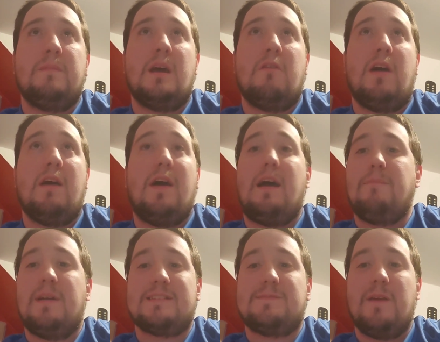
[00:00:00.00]
Now, I've had
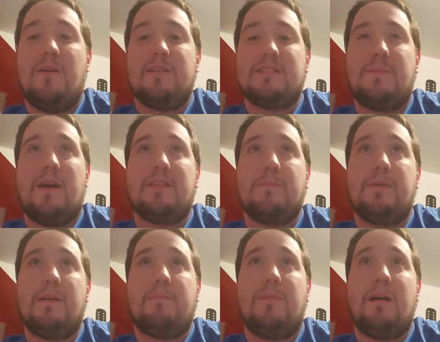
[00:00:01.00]
mixed feelings about the
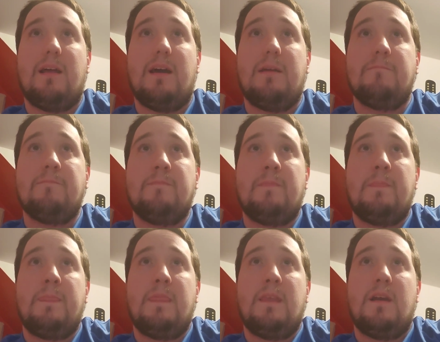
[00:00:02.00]
pick, but, hey,
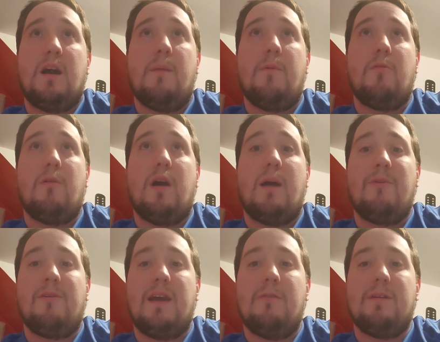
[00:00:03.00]
I'm
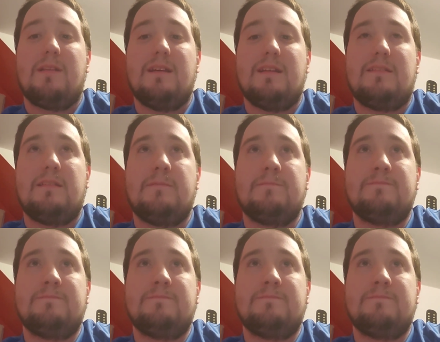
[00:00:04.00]
okay with it.